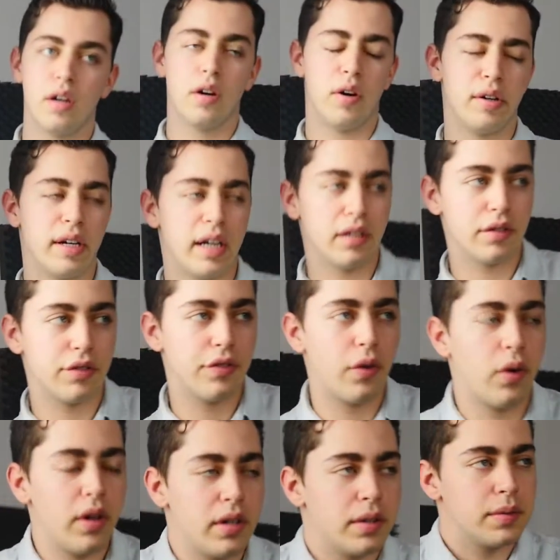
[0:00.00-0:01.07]
Around
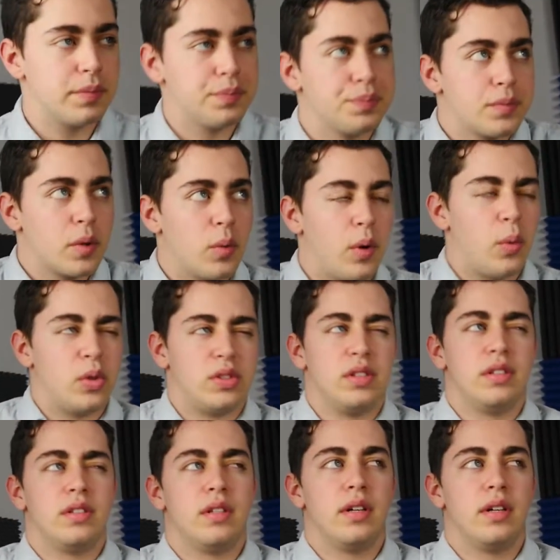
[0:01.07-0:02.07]
what was it?